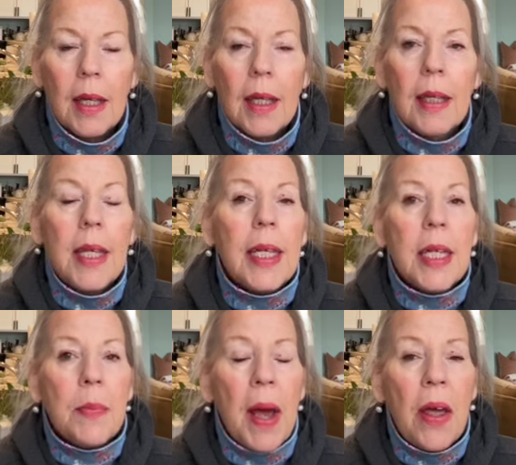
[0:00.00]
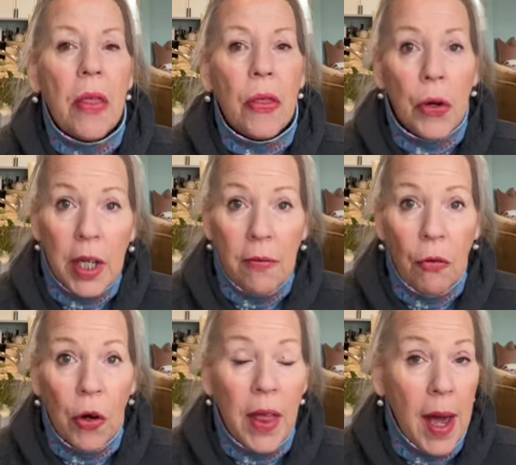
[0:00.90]
This is my
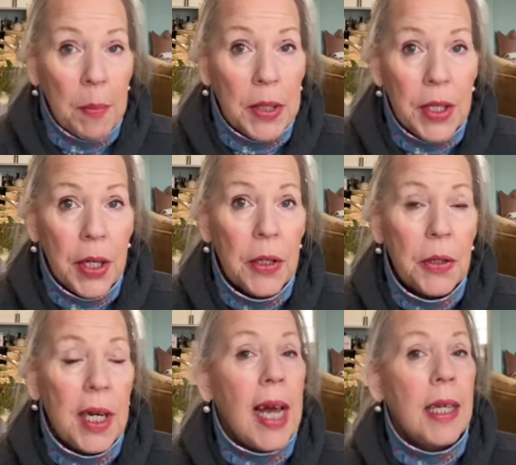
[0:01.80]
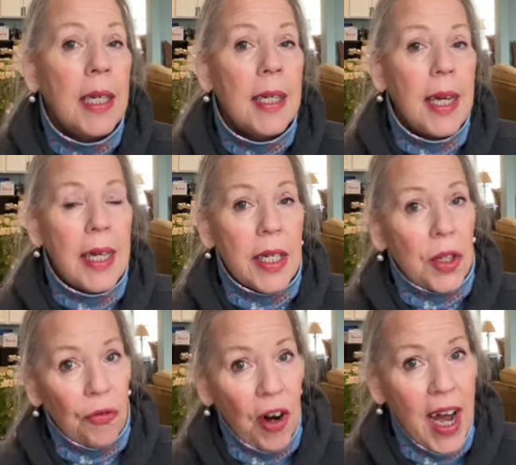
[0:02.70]
34th episode, and today is
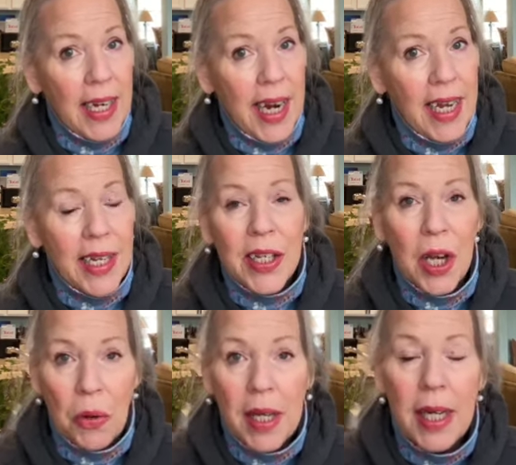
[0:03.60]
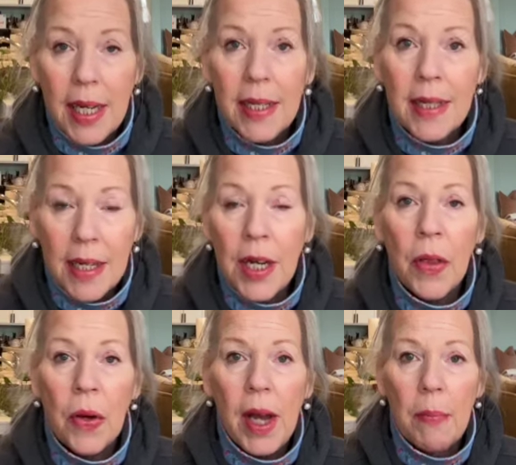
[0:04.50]
Friday, so it is
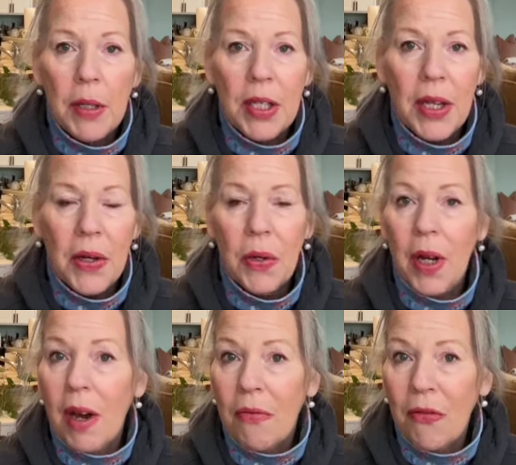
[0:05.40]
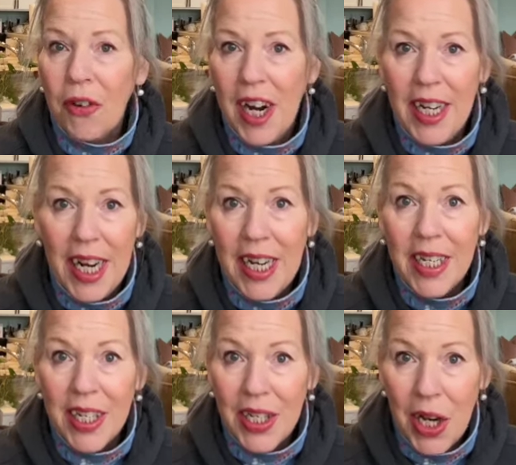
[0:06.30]
another episode of Friday
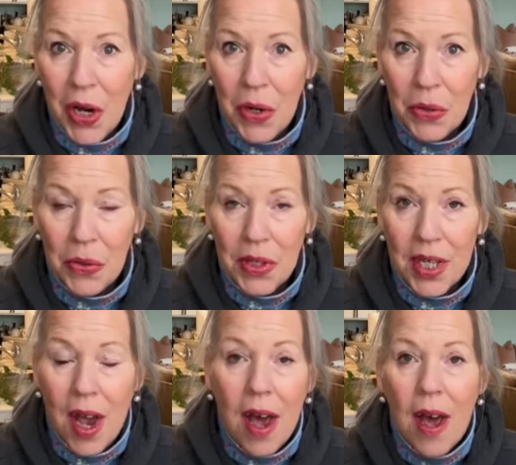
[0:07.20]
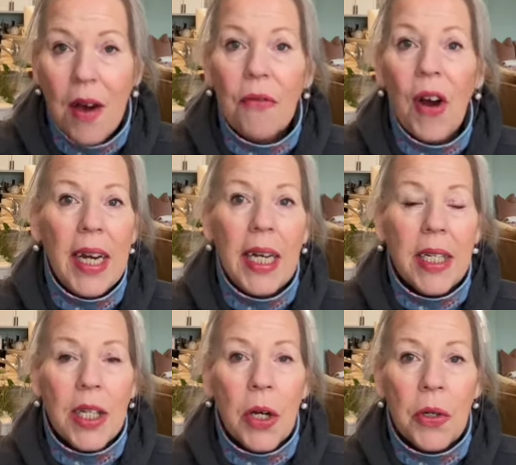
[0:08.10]
Sews. Friday
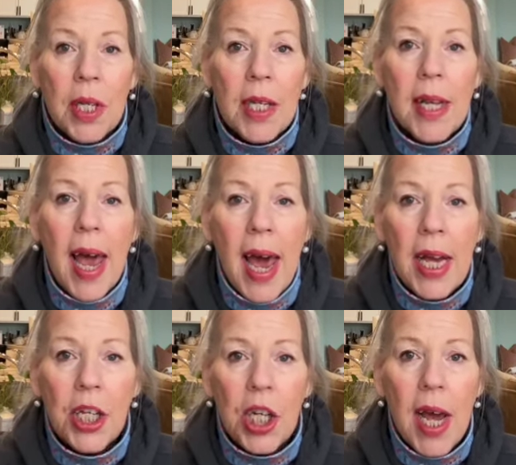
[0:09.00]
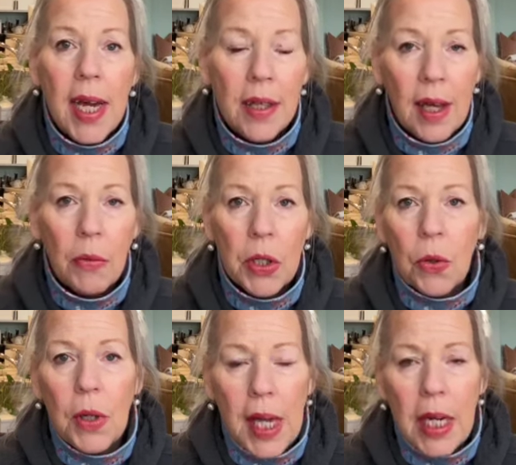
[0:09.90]
Sews is a hashtag that was
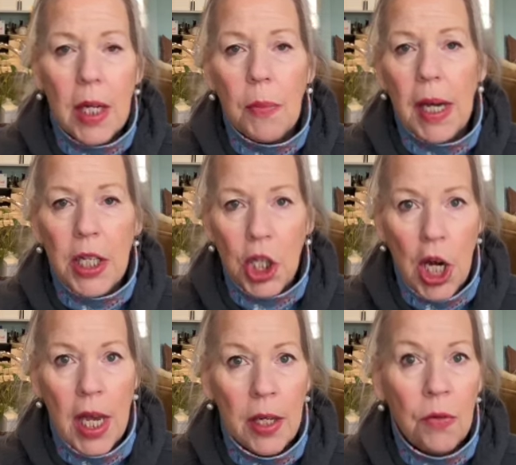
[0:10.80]
created by Jen